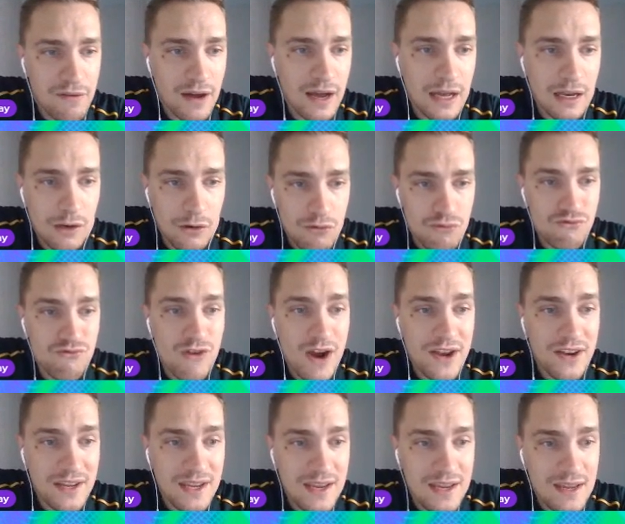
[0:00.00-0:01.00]
Haaland
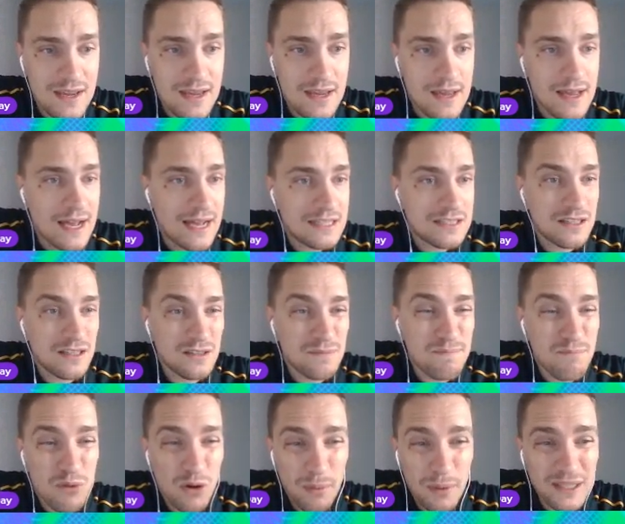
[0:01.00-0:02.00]
ready as
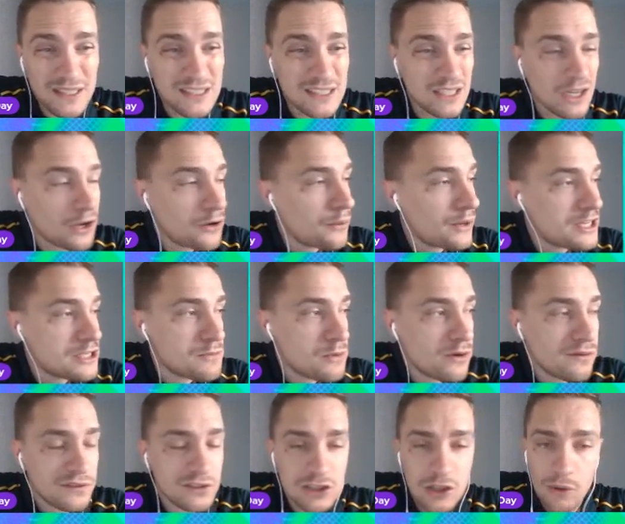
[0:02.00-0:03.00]
probably a sideways
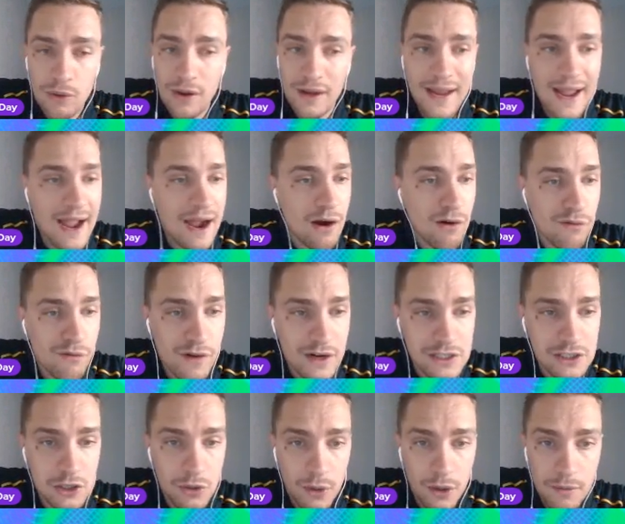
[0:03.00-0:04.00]
move for someone like
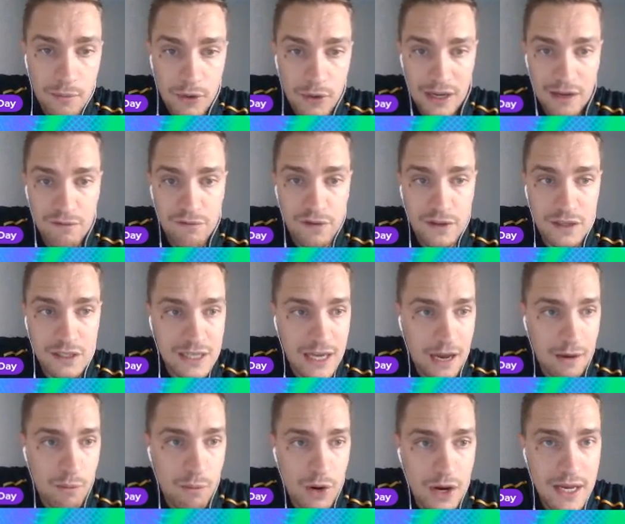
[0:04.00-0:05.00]
Alvarez, who I'd bring in for this
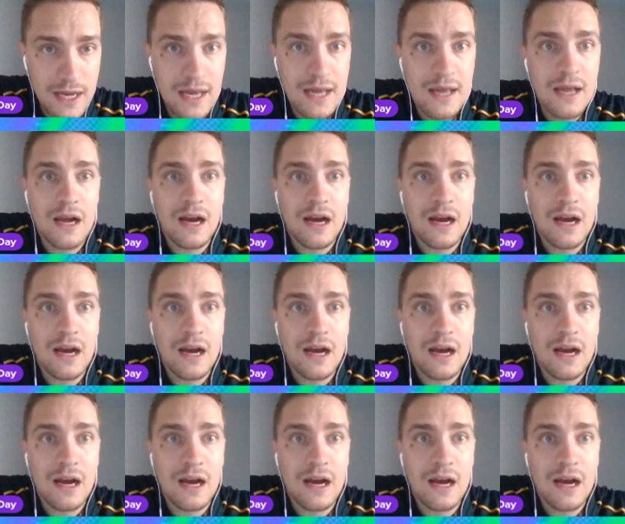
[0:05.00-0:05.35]
game week.